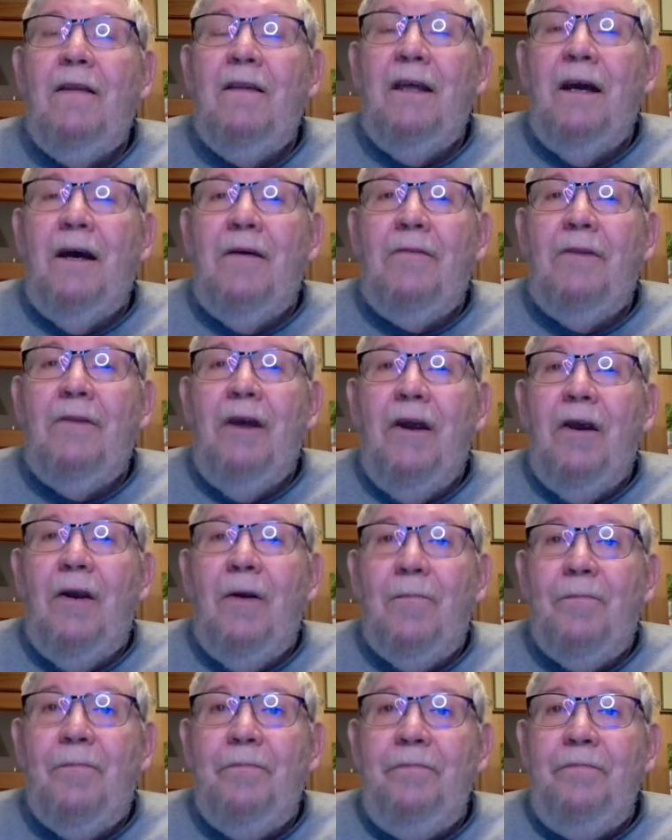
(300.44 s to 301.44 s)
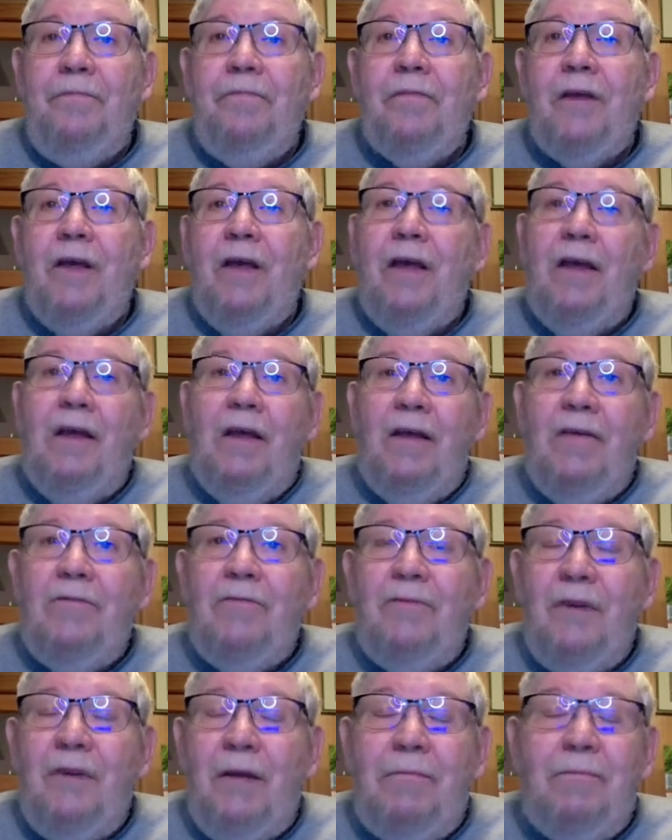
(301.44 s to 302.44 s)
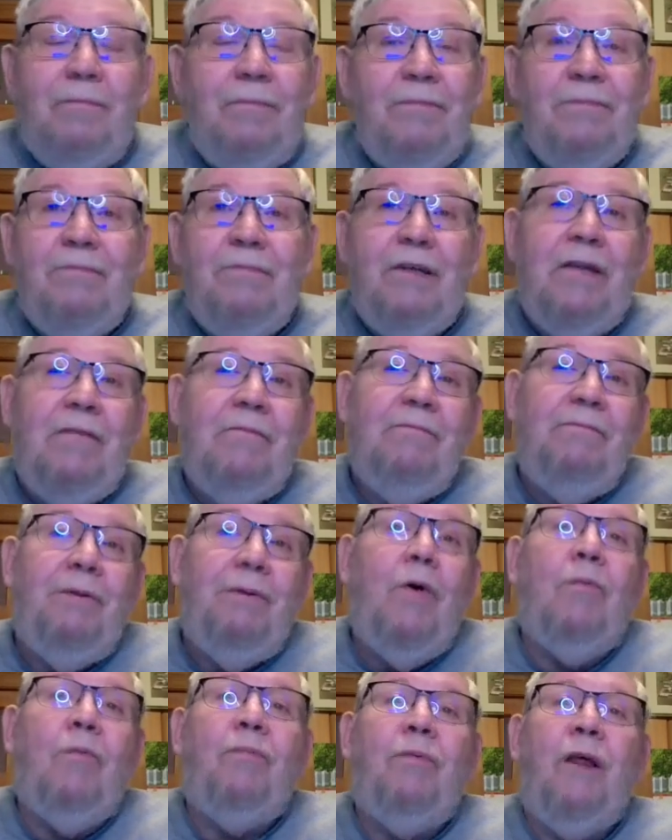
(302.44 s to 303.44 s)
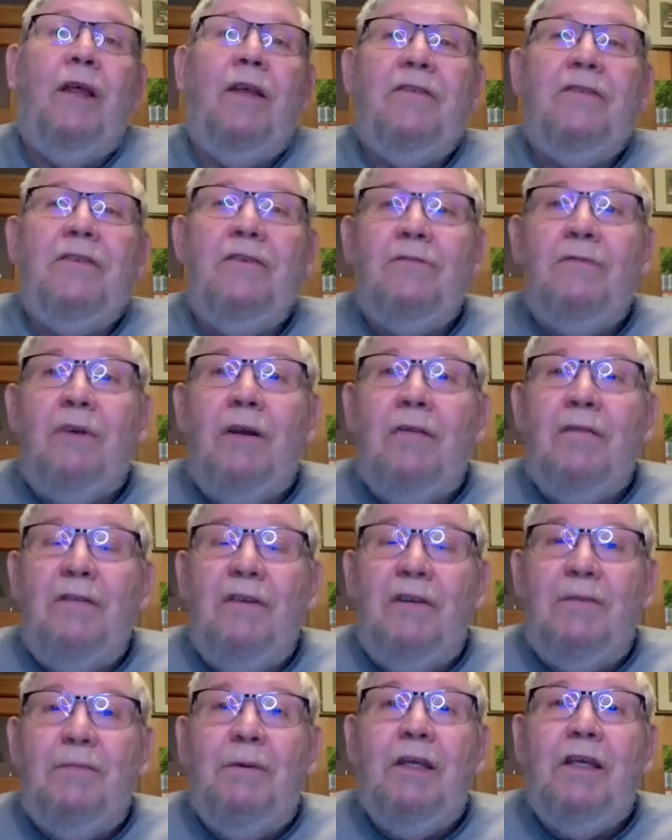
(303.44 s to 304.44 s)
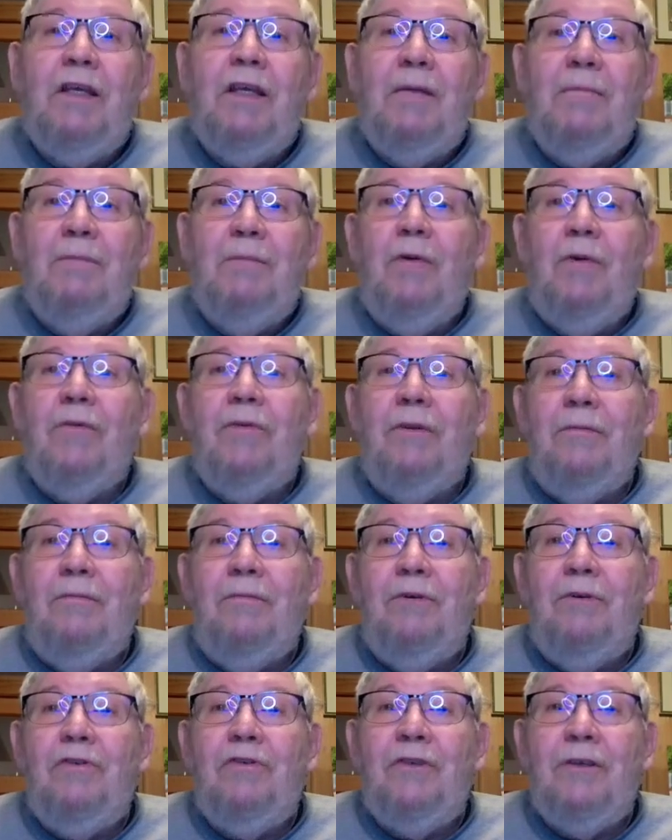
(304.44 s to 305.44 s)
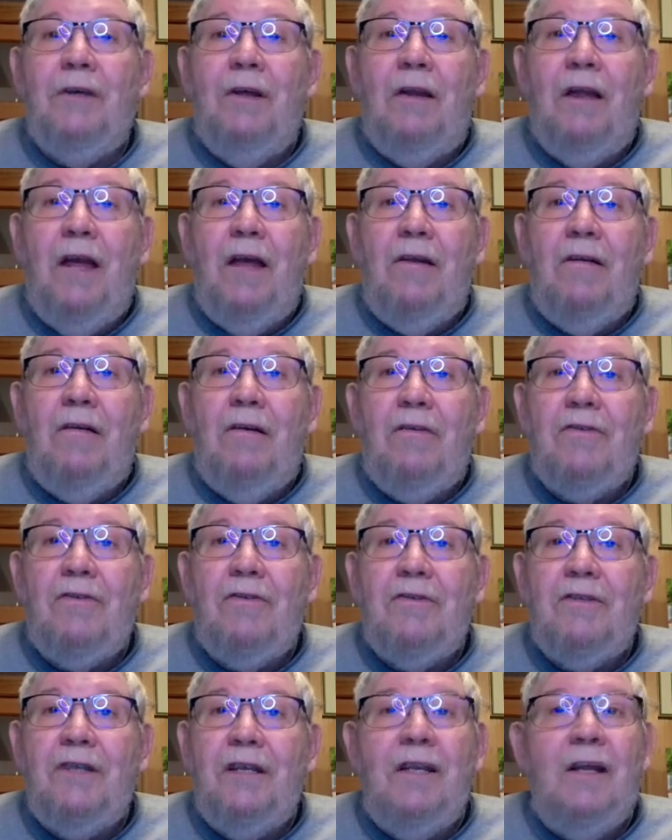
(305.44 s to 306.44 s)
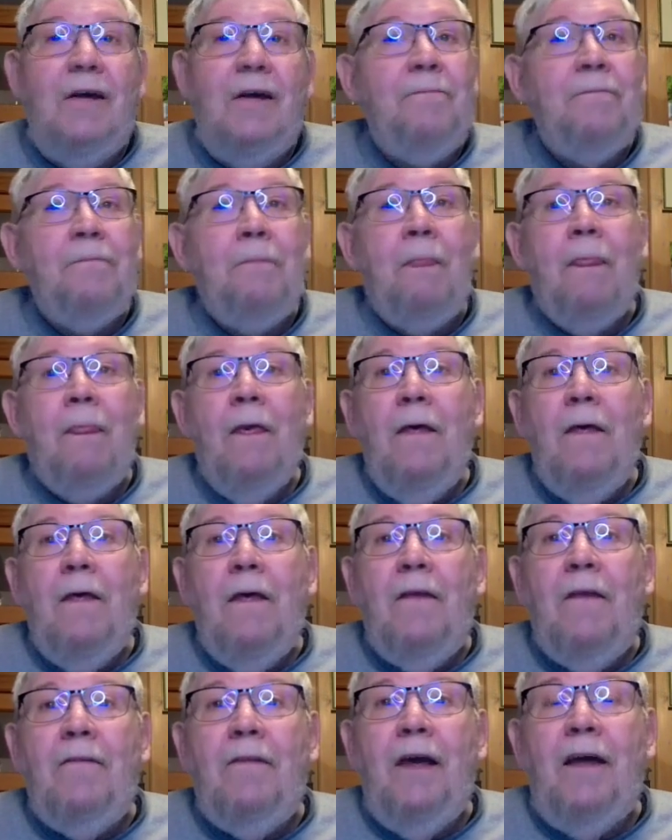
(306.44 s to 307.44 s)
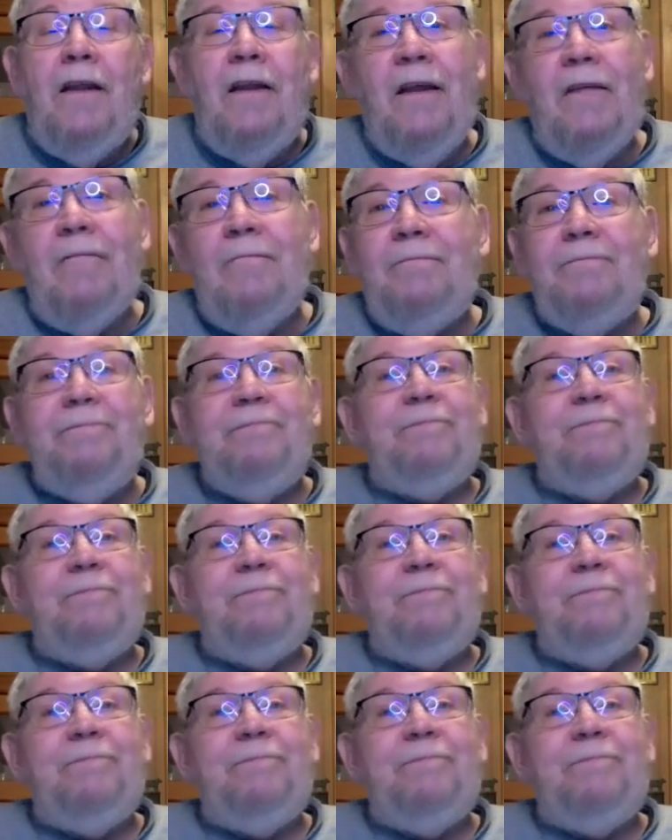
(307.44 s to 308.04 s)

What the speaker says: down there in both places, relatively speaking, both in Brazil and Argentina. And and